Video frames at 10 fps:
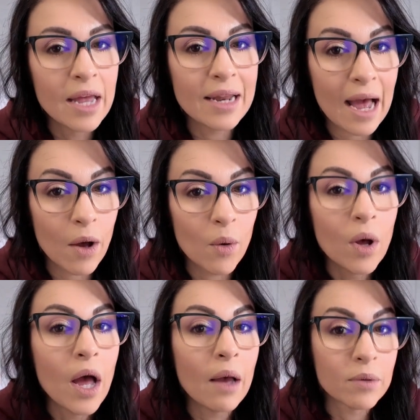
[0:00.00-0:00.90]
Now,
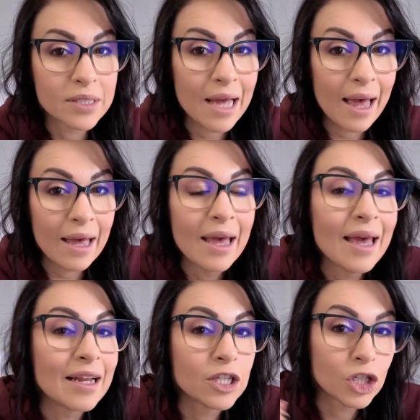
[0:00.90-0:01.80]
I will say
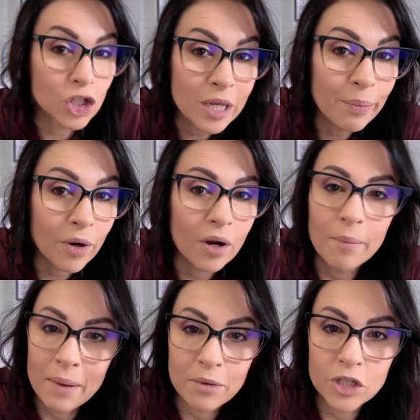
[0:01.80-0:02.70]
it is cheaper
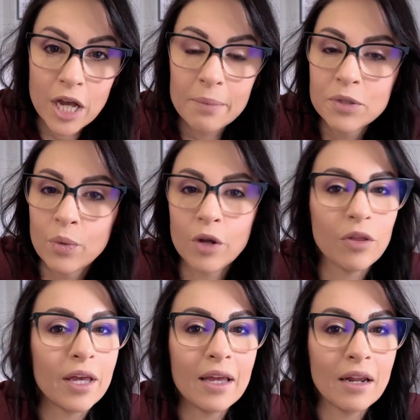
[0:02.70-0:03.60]
memberships when you're
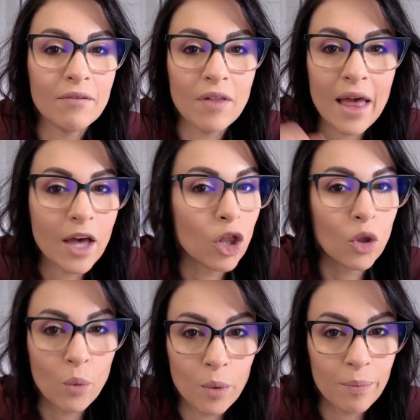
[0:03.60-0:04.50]
thinking of like
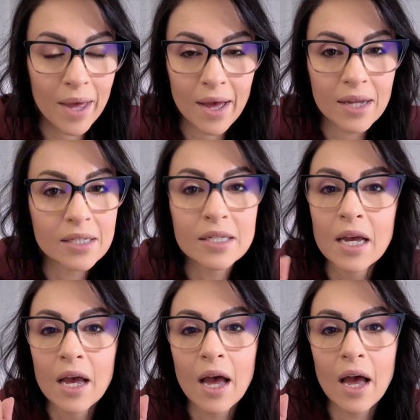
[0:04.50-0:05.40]
the Whoop Band,
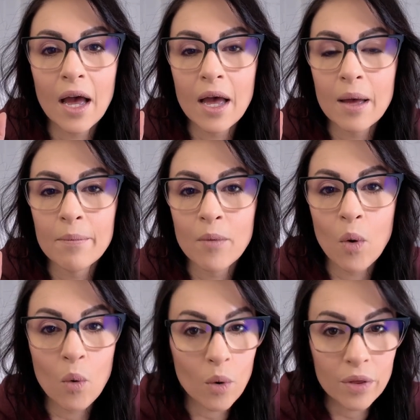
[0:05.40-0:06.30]

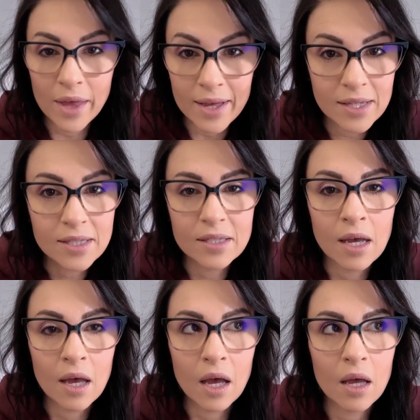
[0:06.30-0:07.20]
or this,
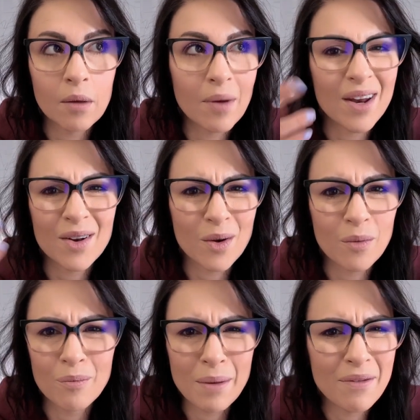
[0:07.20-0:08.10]
I don't know,
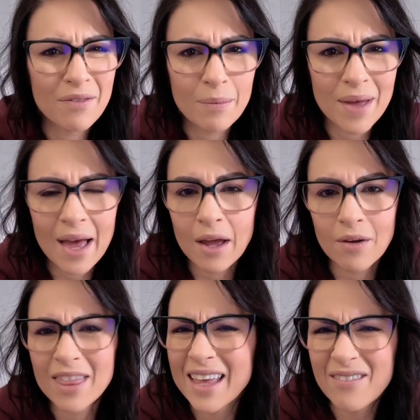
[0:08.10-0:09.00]
maybe Fitbit.
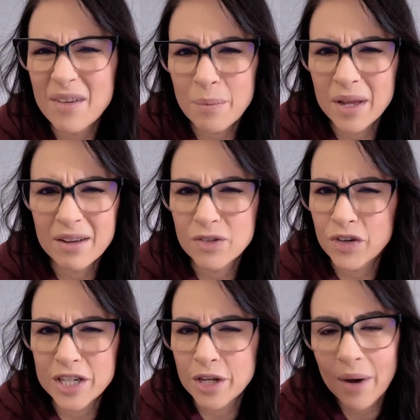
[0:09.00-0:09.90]
I think Fitbit is
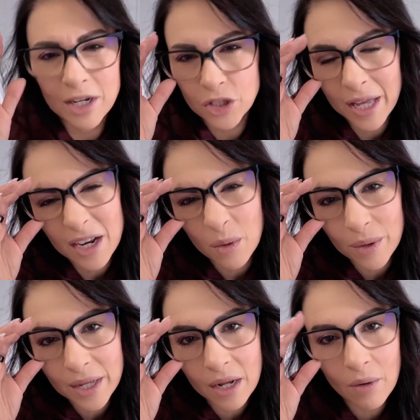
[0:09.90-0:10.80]
free too, actually. I don't
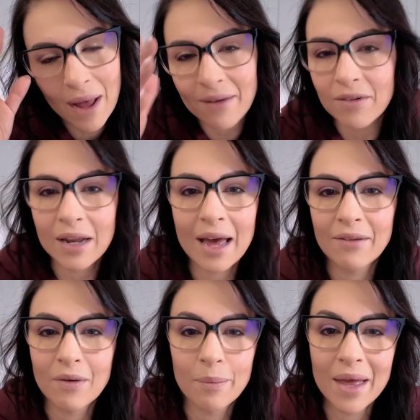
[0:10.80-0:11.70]
really know. I haven't had a
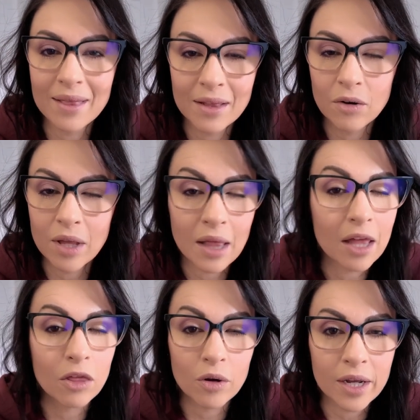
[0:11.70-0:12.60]
Fitbit in literally
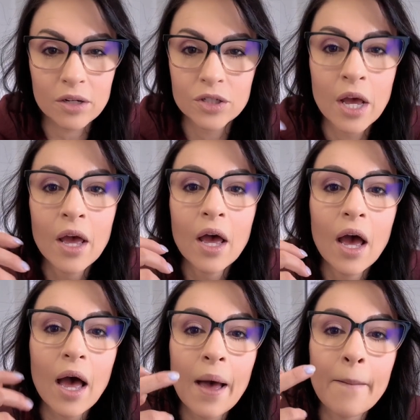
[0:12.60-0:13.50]
like 30 years.
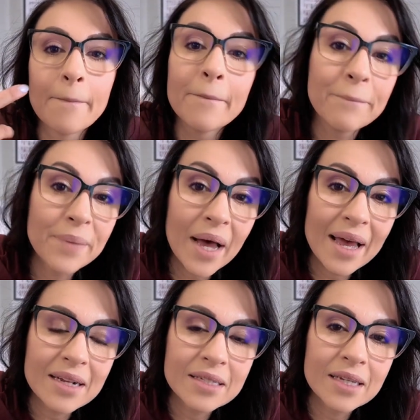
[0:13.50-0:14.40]

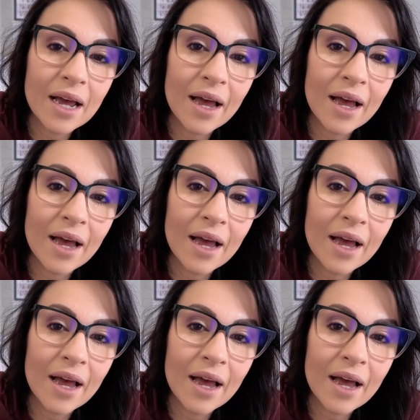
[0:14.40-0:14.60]
But